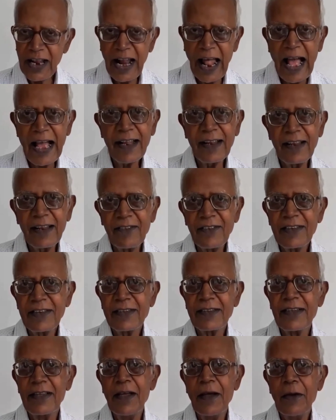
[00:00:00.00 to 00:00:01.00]

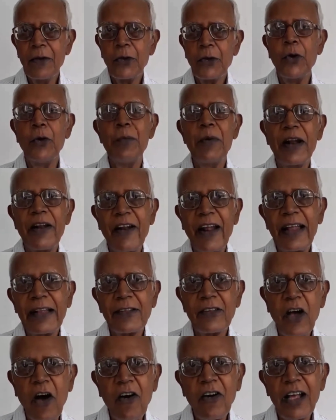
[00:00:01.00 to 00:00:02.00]
activists, human
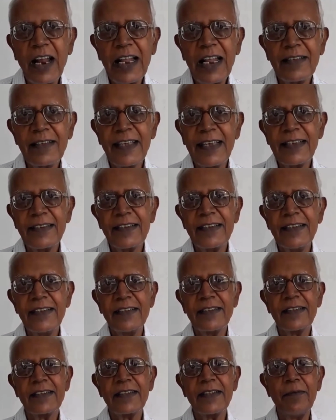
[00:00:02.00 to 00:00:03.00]
rights
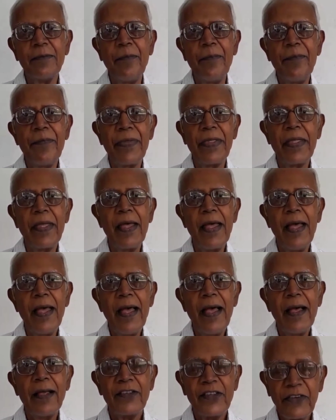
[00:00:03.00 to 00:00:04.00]
organizations,
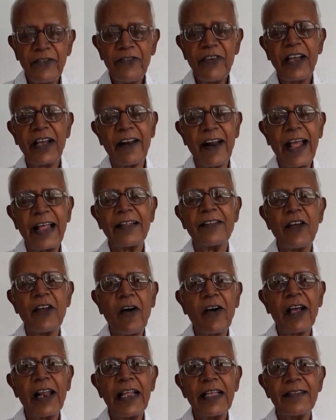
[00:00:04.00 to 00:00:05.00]
civic rights
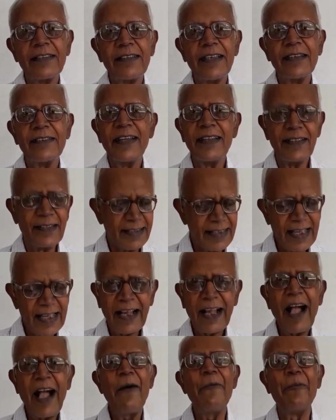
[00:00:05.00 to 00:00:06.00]
organizations, say,
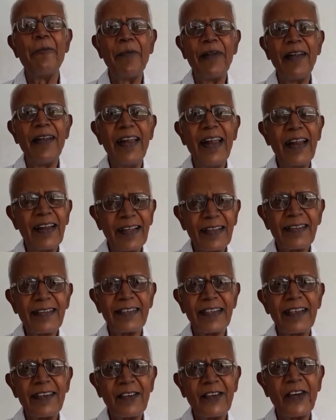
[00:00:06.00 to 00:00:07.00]
come, let us
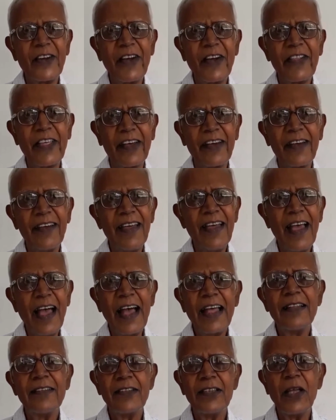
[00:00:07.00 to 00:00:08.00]
sit together
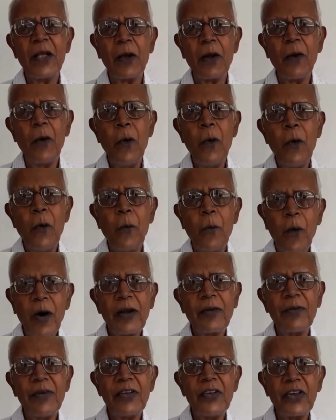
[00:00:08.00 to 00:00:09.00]
and see
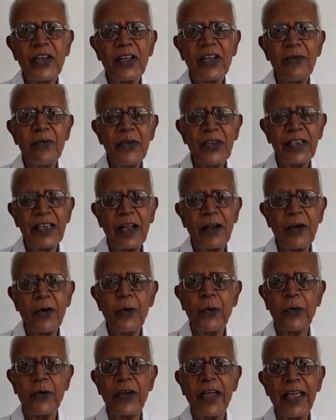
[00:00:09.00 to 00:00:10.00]
what we should
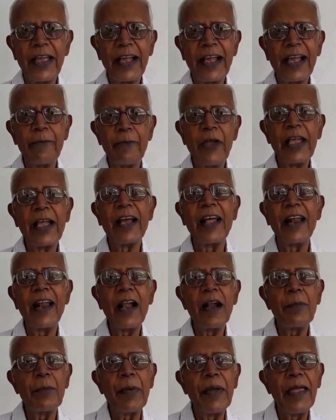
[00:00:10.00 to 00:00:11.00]
do. We
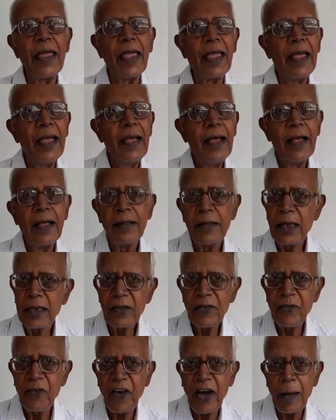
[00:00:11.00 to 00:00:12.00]
cannot be
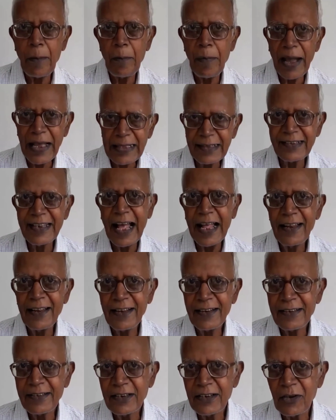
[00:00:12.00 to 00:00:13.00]
just
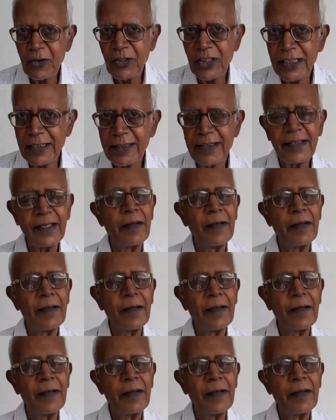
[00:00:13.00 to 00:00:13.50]
bystanders to this.